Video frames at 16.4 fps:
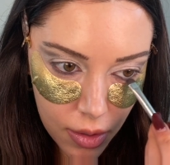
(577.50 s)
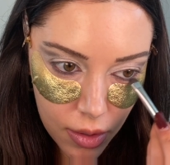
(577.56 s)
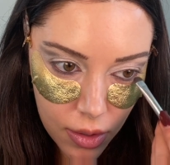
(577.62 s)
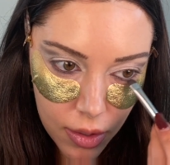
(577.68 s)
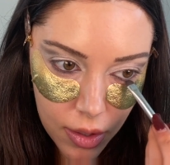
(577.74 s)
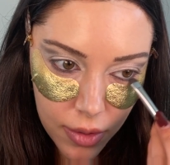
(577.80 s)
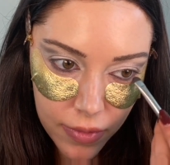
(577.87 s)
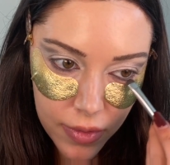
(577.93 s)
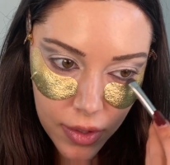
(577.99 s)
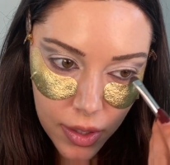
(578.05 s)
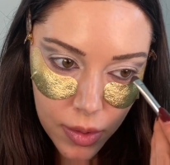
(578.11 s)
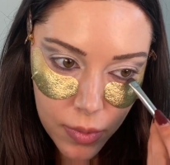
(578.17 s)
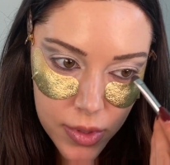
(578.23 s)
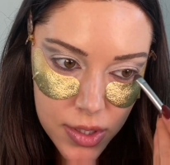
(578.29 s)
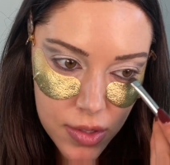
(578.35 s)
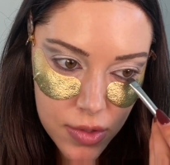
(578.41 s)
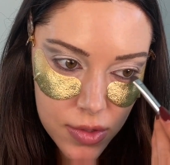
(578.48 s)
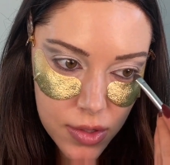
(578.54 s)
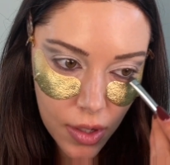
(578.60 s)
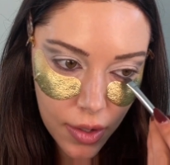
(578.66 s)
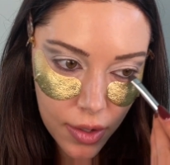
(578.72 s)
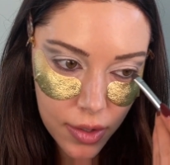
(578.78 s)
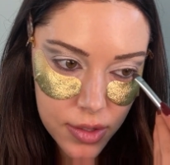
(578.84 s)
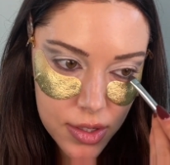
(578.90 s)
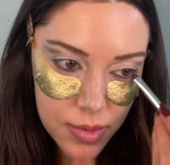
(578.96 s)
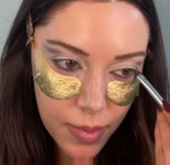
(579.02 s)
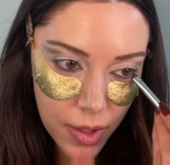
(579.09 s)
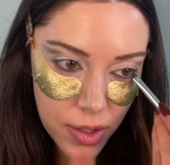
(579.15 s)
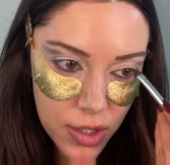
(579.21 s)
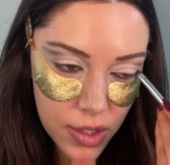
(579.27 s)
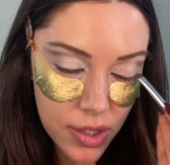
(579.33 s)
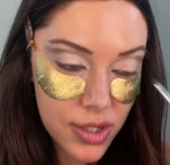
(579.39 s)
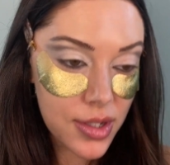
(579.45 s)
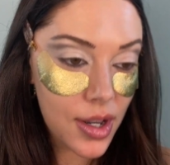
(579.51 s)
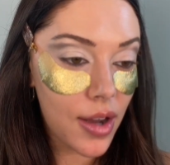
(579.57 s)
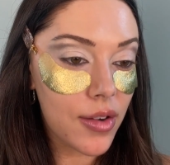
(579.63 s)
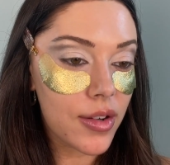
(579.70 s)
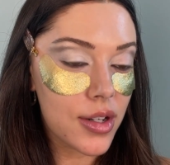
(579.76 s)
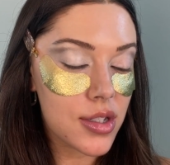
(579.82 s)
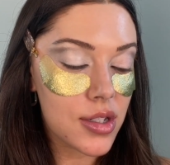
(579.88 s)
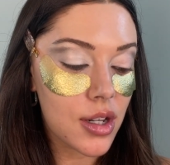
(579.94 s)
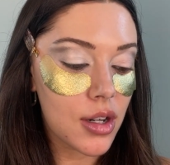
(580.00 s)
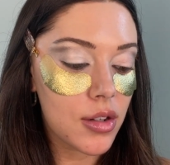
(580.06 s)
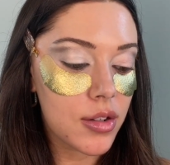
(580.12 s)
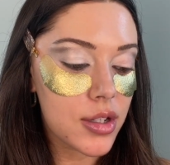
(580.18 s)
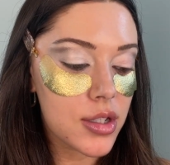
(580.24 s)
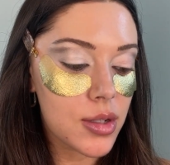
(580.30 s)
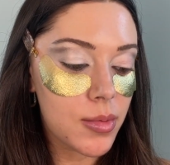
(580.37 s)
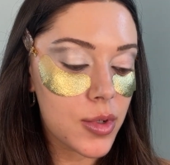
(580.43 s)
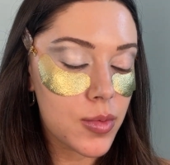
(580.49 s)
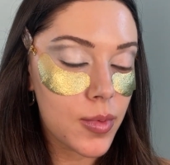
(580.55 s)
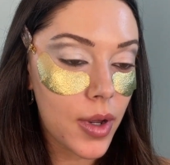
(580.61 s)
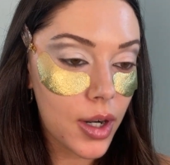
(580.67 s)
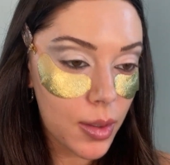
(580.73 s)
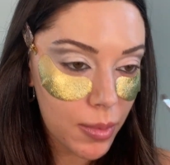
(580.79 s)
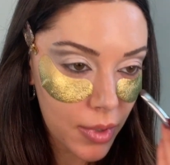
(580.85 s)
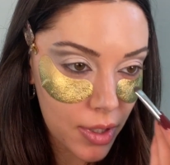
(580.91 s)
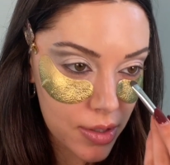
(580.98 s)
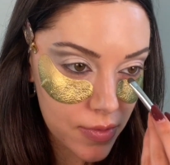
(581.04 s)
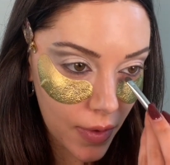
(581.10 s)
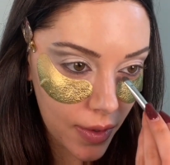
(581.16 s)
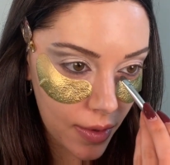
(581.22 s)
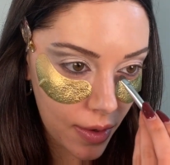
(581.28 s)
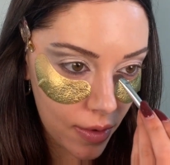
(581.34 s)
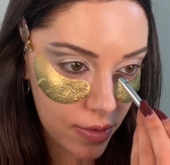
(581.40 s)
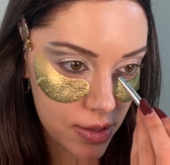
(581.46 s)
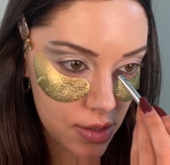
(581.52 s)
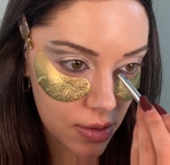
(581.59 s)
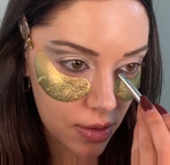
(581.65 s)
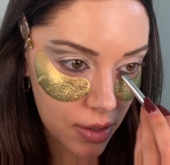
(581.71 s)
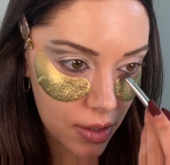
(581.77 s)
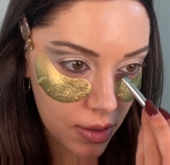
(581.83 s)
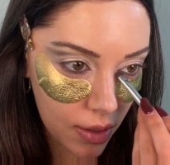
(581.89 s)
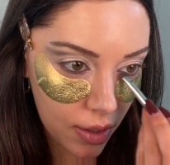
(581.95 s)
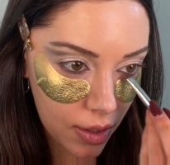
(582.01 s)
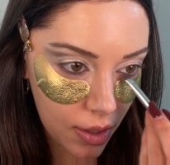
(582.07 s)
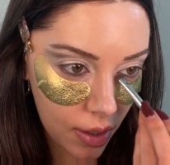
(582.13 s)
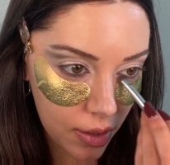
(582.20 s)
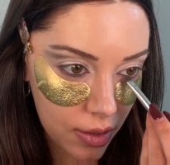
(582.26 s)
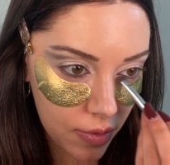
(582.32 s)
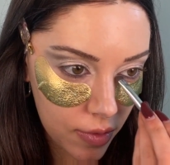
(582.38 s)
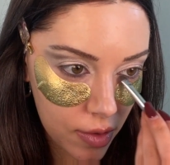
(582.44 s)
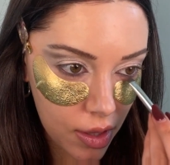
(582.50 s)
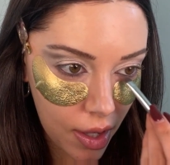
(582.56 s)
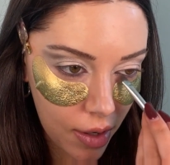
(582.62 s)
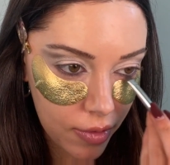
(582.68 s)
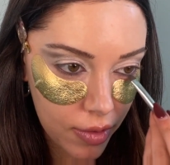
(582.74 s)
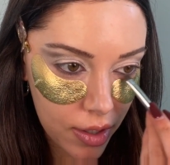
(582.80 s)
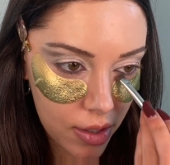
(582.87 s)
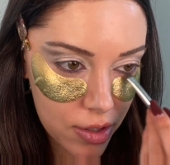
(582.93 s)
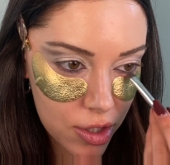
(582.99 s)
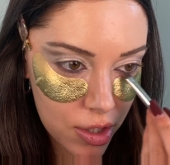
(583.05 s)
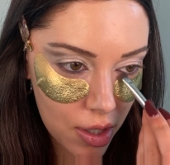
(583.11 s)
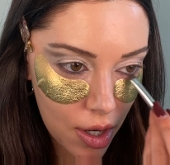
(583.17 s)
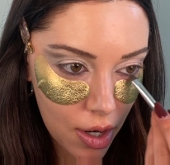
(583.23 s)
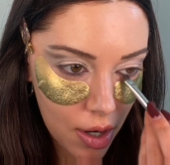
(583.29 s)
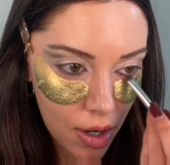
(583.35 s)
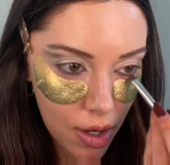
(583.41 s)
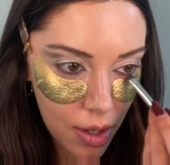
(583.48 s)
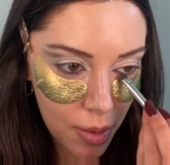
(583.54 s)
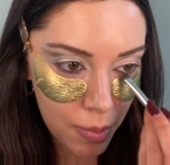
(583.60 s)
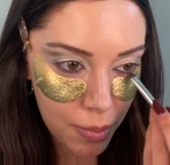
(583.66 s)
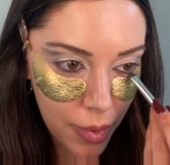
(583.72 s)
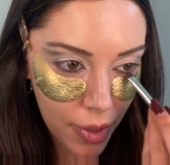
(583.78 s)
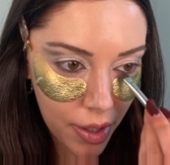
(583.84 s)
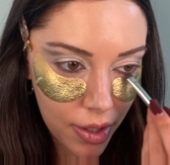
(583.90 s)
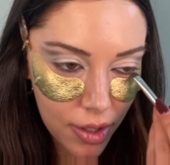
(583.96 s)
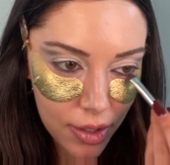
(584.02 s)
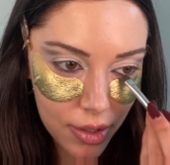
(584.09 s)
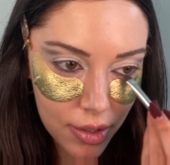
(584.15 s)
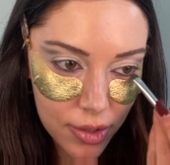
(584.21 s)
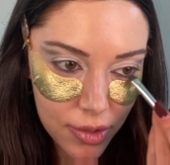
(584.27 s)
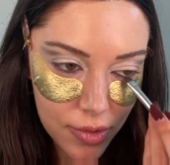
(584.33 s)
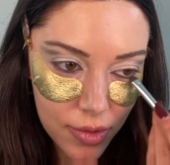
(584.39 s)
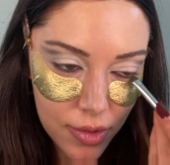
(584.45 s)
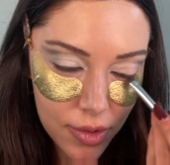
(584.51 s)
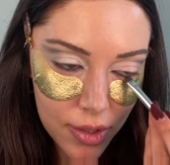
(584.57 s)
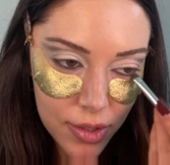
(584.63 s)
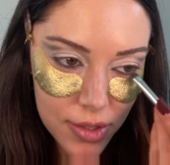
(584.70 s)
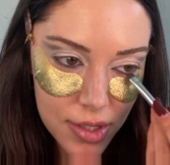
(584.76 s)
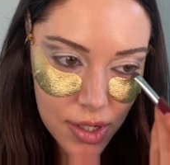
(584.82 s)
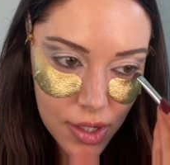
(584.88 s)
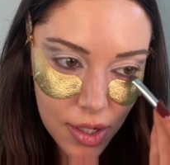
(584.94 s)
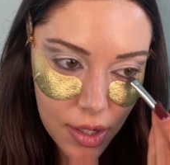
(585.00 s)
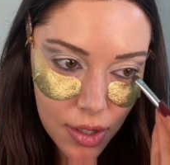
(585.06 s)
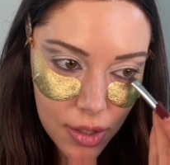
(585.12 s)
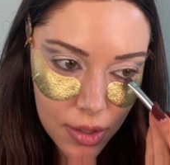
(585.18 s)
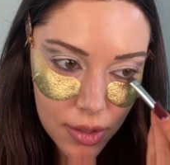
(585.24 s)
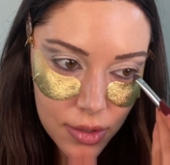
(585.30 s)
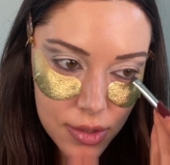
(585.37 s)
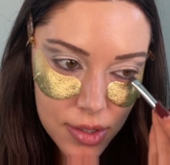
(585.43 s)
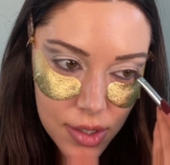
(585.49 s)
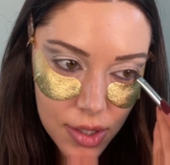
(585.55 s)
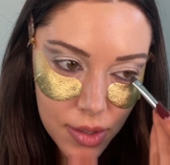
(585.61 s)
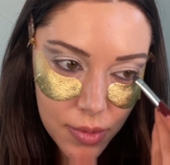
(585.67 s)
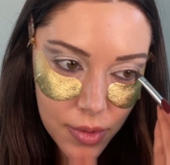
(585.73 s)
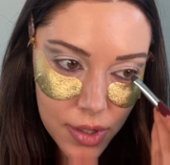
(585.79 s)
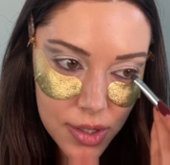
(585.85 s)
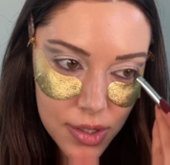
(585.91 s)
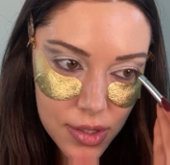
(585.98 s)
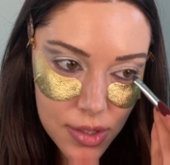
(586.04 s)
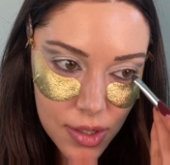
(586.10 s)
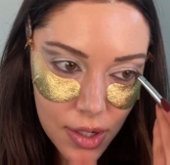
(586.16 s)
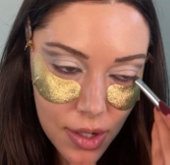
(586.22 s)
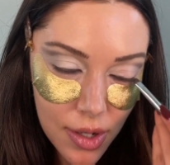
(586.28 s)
And I feel like once you start smudging this out, it's gonna look so much better, because right now it's looking like kind of clownish. But you'll see once.